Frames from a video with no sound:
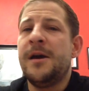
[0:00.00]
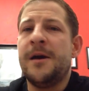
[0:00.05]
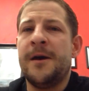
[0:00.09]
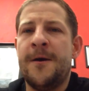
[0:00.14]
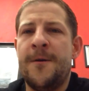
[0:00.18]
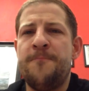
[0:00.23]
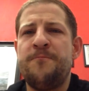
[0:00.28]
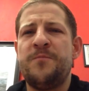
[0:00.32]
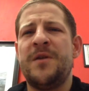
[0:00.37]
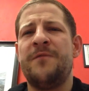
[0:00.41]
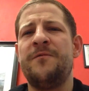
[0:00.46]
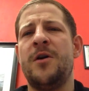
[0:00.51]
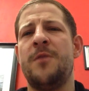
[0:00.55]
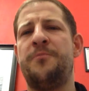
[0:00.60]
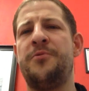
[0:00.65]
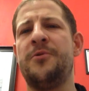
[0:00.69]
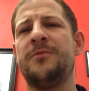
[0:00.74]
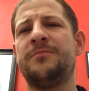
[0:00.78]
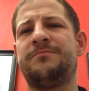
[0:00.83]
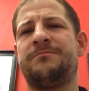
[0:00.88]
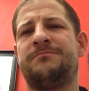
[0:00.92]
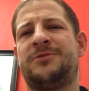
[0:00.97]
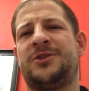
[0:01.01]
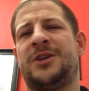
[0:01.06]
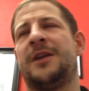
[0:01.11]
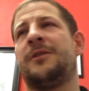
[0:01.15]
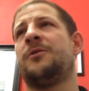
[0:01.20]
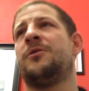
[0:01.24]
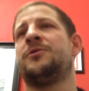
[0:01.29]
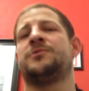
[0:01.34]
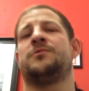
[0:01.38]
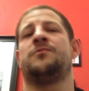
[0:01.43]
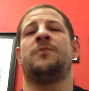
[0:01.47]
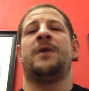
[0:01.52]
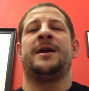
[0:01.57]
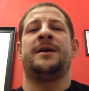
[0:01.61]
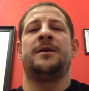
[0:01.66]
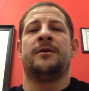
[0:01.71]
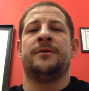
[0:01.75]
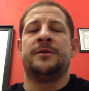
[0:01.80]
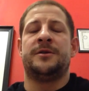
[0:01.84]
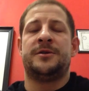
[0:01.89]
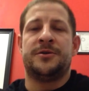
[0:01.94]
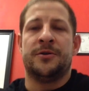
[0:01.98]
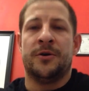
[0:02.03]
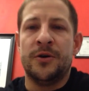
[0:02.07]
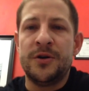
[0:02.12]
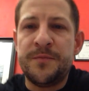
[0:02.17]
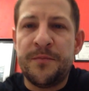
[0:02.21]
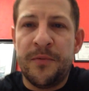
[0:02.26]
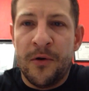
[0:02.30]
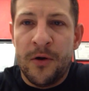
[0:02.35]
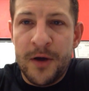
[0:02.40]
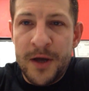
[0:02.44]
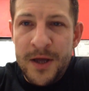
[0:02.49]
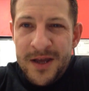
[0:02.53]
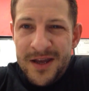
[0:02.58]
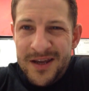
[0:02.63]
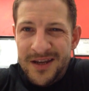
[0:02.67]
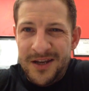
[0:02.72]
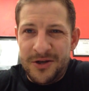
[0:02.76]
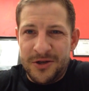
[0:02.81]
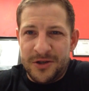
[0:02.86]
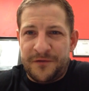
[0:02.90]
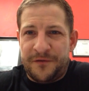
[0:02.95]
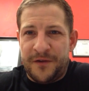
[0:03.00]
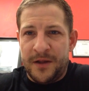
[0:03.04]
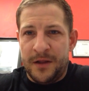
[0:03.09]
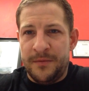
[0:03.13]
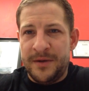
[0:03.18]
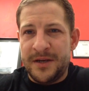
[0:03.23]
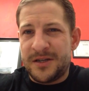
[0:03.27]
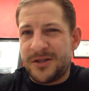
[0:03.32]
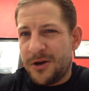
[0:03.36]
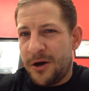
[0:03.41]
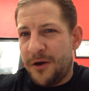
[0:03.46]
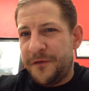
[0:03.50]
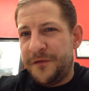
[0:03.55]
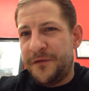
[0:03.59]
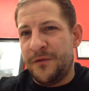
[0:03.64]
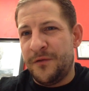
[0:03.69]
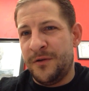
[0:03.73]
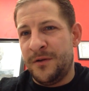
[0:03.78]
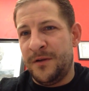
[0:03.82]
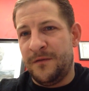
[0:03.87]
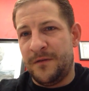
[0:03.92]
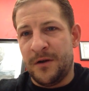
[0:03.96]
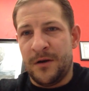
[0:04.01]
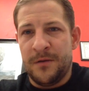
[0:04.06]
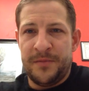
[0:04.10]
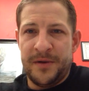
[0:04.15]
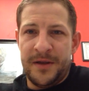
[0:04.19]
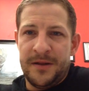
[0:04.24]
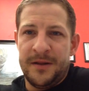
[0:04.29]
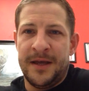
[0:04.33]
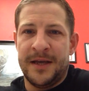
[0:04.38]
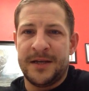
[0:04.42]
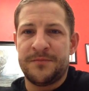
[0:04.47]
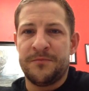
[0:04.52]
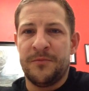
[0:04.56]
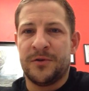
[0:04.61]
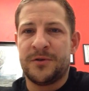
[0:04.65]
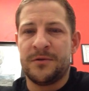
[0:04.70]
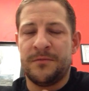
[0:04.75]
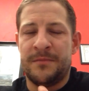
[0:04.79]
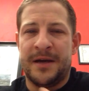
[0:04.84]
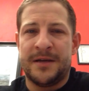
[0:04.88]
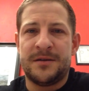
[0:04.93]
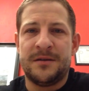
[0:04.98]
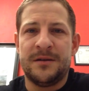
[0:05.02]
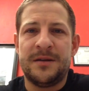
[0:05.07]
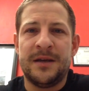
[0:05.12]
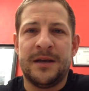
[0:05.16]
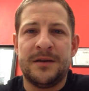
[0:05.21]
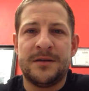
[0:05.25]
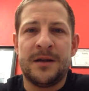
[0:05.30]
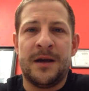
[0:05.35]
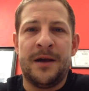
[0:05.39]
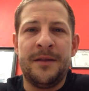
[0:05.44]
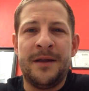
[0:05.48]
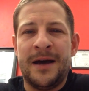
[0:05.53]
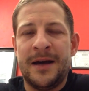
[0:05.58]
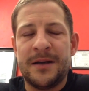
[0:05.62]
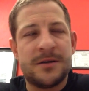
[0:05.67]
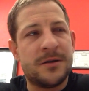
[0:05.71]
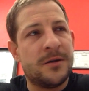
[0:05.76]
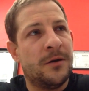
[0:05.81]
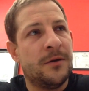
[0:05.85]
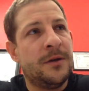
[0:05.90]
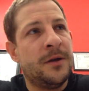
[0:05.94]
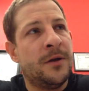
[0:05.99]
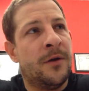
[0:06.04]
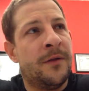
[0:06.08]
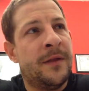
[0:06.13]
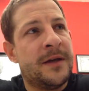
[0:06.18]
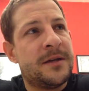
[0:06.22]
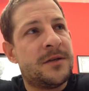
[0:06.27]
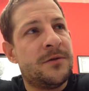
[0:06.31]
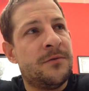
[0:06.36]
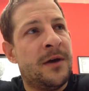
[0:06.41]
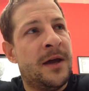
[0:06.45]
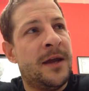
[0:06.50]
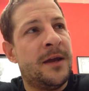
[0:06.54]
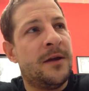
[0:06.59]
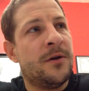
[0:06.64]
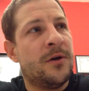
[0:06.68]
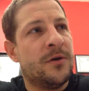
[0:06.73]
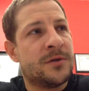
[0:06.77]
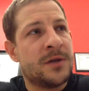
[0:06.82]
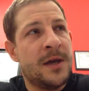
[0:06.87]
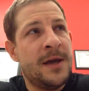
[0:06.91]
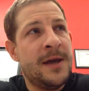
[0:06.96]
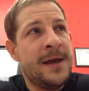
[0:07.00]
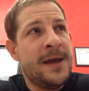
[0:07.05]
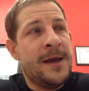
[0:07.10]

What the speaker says: I'm not shed loads of weight on as such, but you just feel a bit softer and you've got a bit less muscle mass and things like that, so you know that's the way it goes.